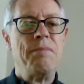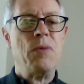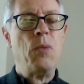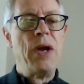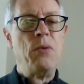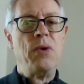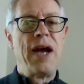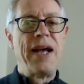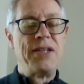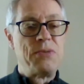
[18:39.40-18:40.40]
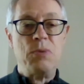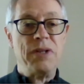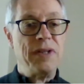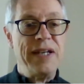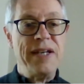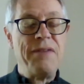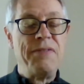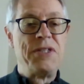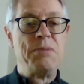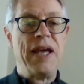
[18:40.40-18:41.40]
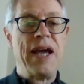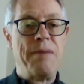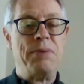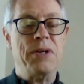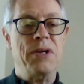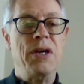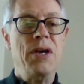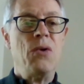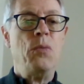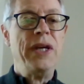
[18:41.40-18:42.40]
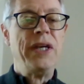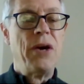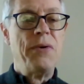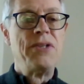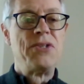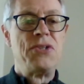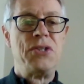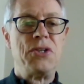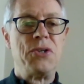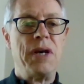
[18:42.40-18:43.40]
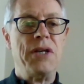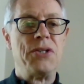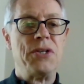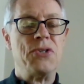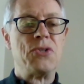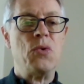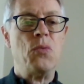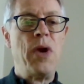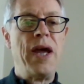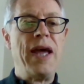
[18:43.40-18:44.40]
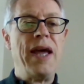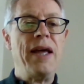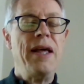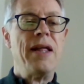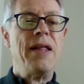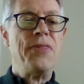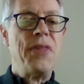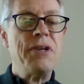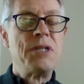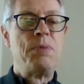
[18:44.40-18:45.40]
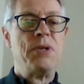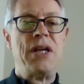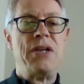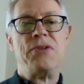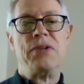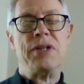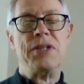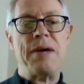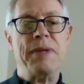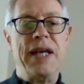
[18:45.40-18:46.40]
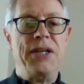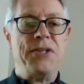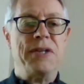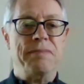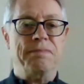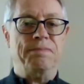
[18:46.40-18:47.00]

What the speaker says: When, as will inevitably happen, we go into situations where there is potential contamination.